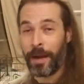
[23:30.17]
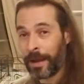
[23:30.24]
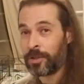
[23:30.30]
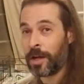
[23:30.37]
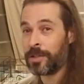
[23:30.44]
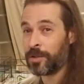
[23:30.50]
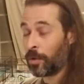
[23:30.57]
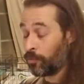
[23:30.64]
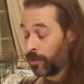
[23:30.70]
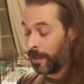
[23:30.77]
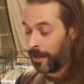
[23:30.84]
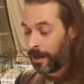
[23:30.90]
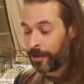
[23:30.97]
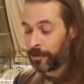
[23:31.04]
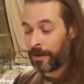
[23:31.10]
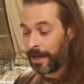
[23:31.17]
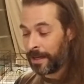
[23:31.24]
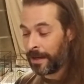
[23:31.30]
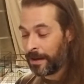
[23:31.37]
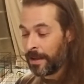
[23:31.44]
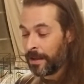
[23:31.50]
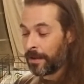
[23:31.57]
Mike Judge is a really underrated
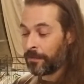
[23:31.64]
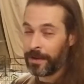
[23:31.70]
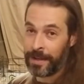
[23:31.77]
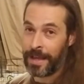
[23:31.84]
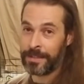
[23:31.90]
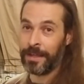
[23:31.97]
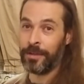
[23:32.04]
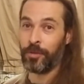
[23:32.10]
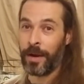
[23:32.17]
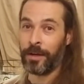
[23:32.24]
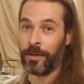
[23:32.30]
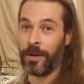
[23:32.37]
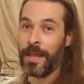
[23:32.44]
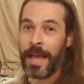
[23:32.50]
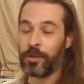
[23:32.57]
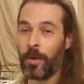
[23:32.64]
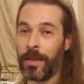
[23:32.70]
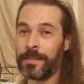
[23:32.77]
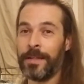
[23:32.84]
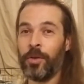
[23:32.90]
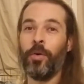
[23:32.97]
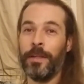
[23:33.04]
and fantastic director, as well
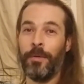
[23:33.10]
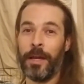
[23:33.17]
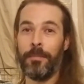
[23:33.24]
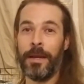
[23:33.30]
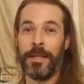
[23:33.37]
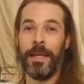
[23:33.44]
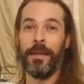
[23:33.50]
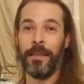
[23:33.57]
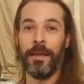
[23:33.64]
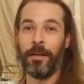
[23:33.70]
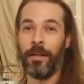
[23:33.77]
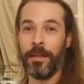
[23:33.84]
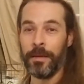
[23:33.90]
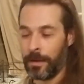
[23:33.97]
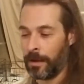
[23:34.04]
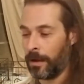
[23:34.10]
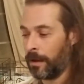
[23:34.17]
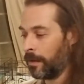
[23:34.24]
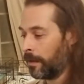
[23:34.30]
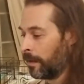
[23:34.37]
as I totally recommend King of the Hill.